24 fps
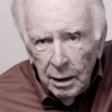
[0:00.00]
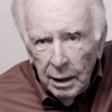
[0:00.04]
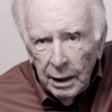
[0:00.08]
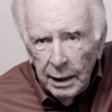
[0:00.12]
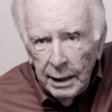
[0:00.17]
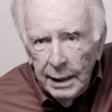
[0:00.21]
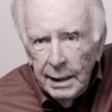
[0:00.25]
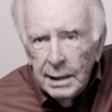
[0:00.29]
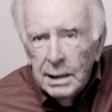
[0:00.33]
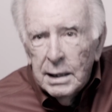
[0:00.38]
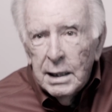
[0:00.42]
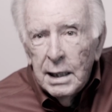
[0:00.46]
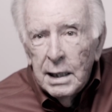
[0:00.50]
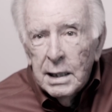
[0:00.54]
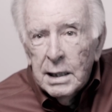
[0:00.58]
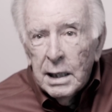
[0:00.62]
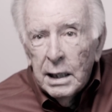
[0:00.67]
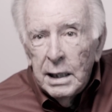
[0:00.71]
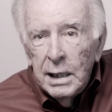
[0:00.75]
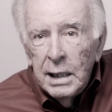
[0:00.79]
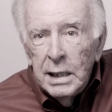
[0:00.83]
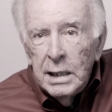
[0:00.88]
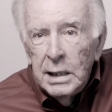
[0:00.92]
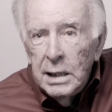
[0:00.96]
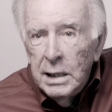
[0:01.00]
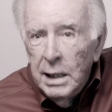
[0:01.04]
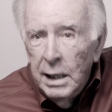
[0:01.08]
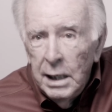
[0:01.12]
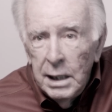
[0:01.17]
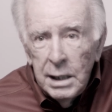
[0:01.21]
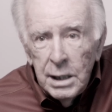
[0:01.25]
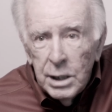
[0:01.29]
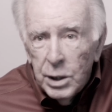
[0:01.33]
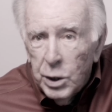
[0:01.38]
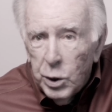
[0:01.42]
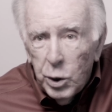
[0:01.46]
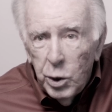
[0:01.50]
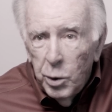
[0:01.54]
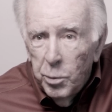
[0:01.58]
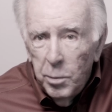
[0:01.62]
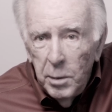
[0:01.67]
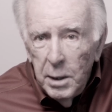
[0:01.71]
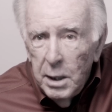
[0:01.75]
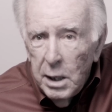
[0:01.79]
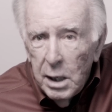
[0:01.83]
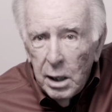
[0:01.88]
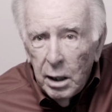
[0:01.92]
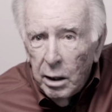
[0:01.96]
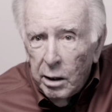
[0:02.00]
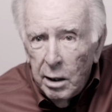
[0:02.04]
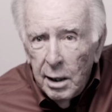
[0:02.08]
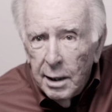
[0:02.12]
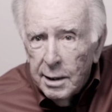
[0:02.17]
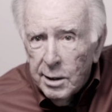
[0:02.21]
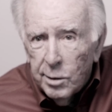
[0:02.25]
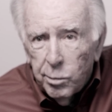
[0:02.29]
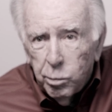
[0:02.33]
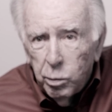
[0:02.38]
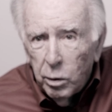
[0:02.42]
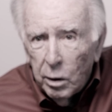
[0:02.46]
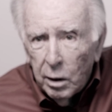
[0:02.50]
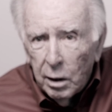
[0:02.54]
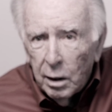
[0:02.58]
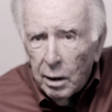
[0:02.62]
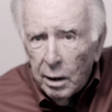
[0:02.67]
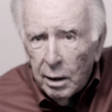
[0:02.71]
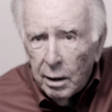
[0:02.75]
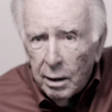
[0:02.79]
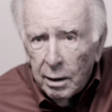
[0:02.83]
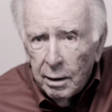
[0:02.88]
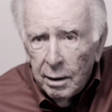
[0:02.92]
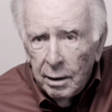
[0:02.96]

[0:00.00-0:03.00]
And he says, it is to me, desperately.